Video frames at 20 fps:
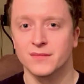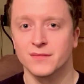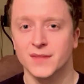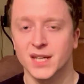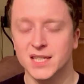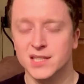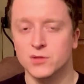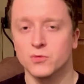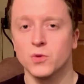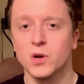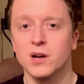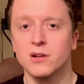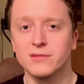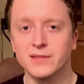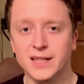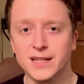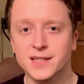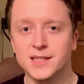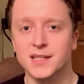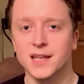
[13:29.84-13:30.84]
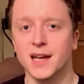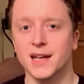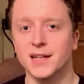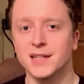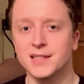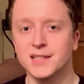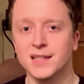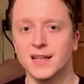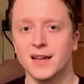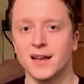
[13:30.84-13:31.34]
There's a worldly saying,
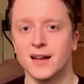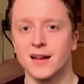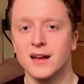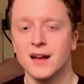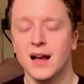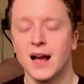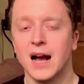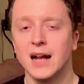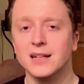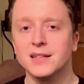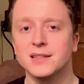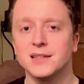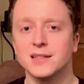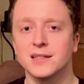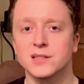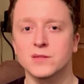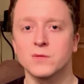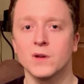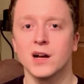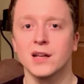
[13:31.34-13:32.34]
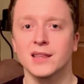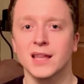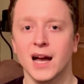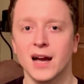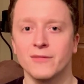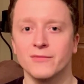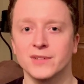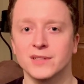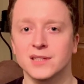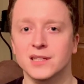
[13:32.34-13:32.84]
isn't there? Anything that's worth
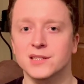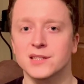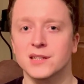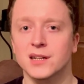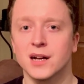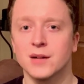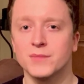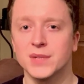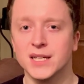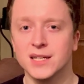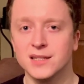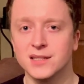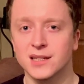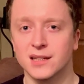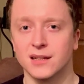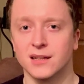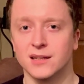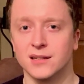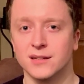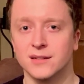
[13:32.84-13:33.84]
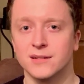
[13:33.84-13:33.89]
having doesn't come easily.